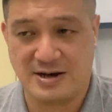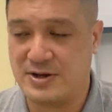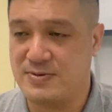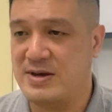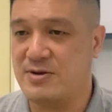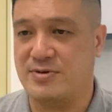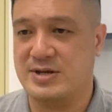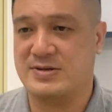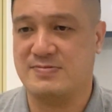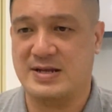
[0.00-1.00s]
I want to meet
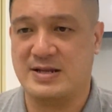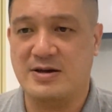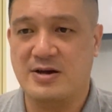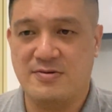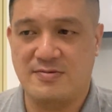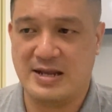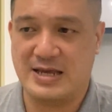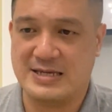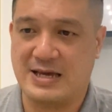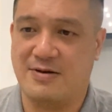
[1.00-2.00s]
owners when, when
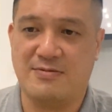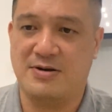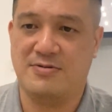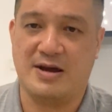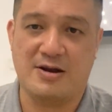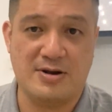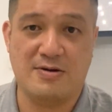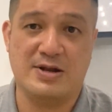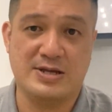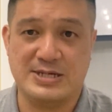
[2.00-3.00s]
they say they want to rent or they want to